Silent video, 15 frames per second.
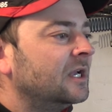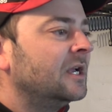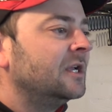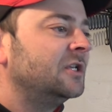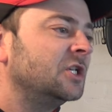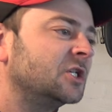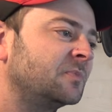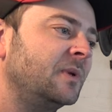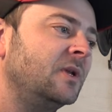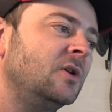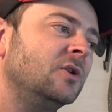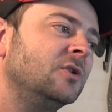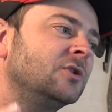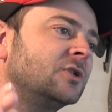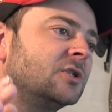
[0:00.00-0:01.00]
just
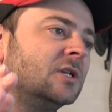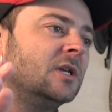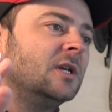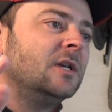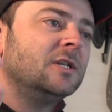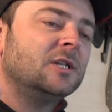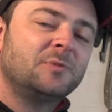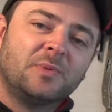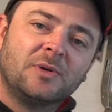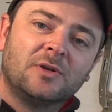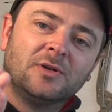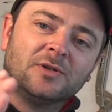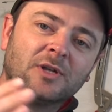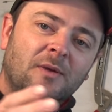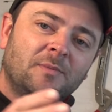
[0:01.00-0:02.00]
because
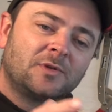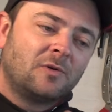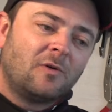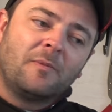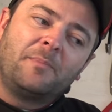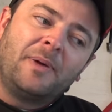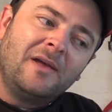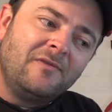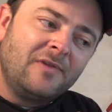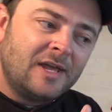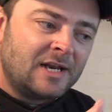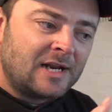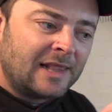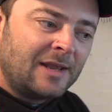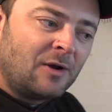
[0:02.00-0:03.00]
I'm sort of
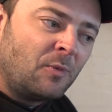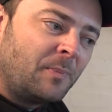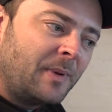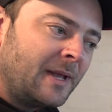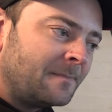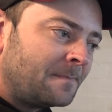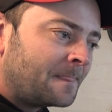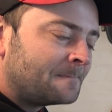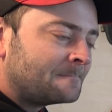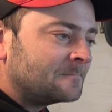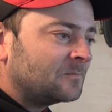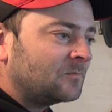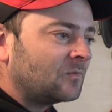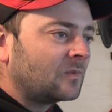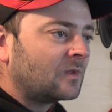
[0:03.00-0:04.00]
pivoting a little bit
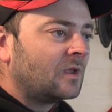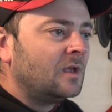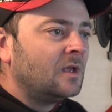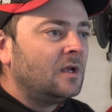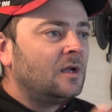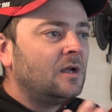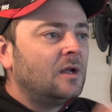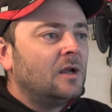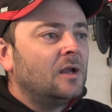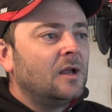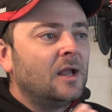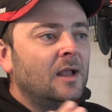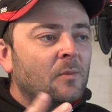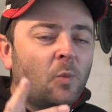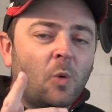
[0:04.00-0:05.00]

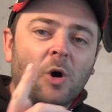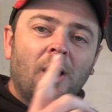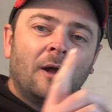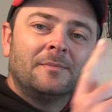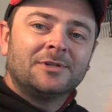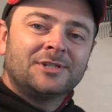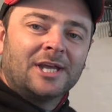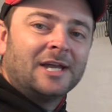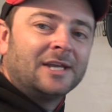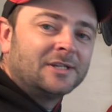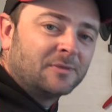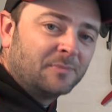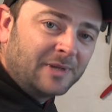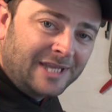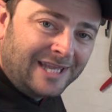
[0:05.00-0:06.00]
in what I'm saying
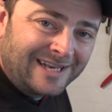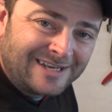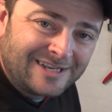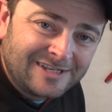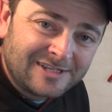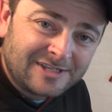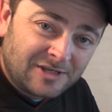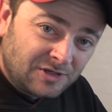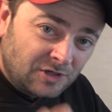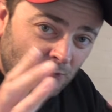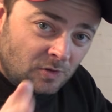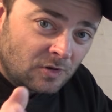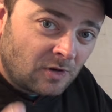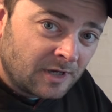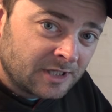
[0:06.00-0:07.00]
to beginners, to
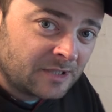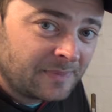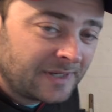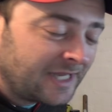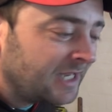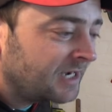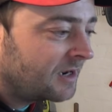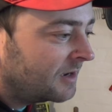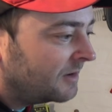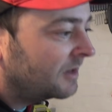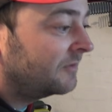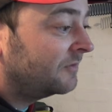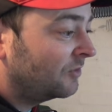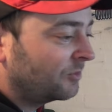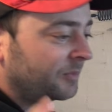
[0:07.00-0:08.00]
you lot as a beginner,
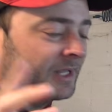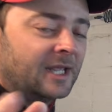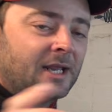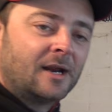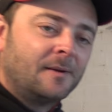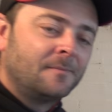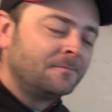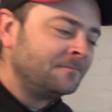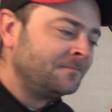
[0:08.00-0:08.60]
if you're a beginner,